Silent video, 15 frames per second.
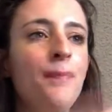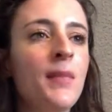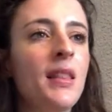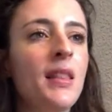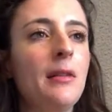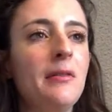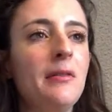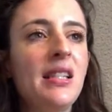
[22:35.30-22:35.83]

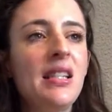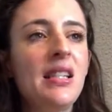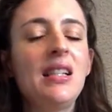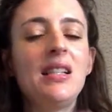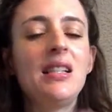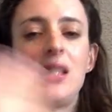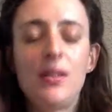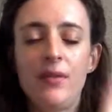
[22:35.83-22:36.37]
the
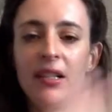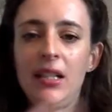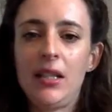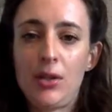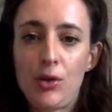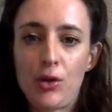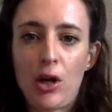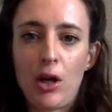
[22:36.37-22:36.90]
resonance is very
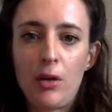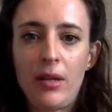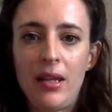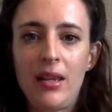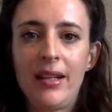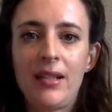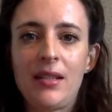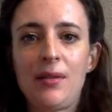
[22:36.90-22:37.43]
strong with
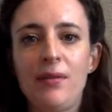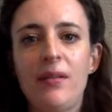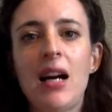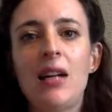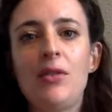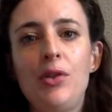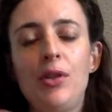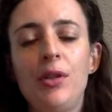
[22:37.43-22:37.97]
things
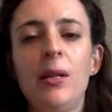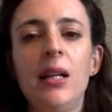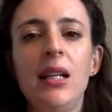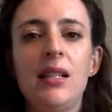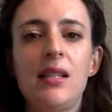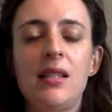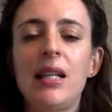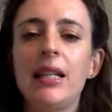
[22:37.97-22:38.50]
around you,
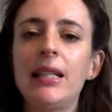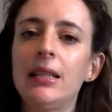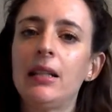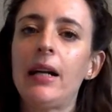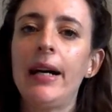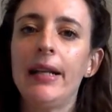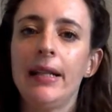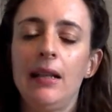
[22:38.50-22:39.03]
and it is like a
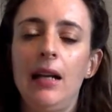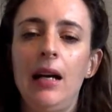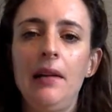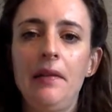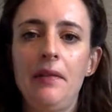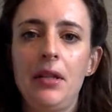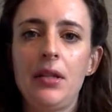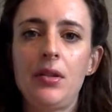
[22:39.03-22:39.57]
guiding light
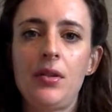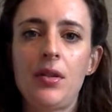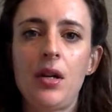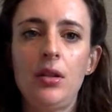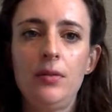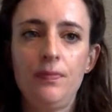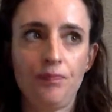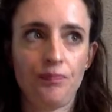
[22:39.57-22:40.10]
for your
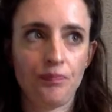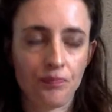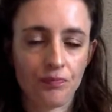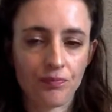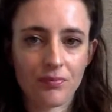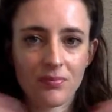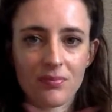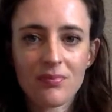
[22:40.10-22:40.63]
soul.
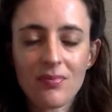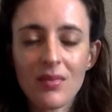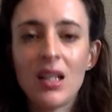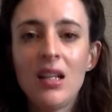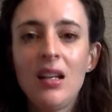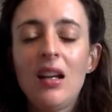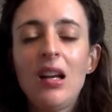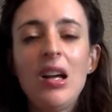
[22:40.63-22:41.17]

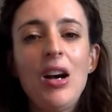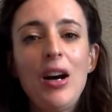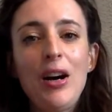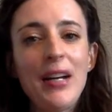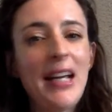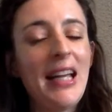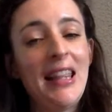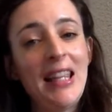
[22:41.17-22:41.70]

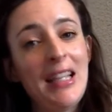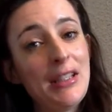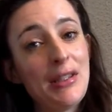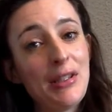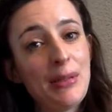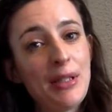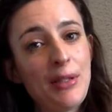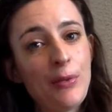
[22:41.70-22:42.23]
Okay, thank you
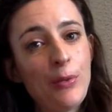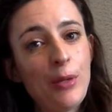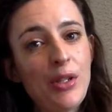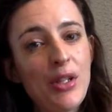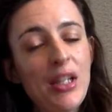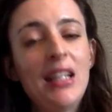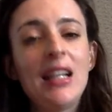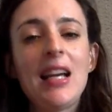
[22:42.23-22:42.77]
so much for
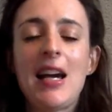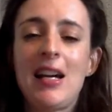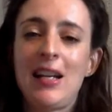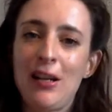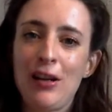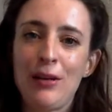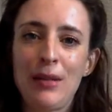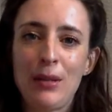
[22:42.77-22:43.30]
watching, and I
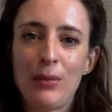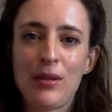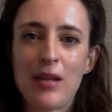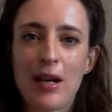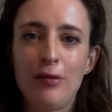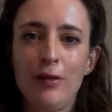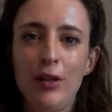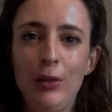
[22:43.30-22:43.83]
hope that was
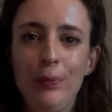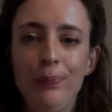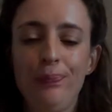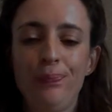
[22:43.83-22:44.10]
helpful.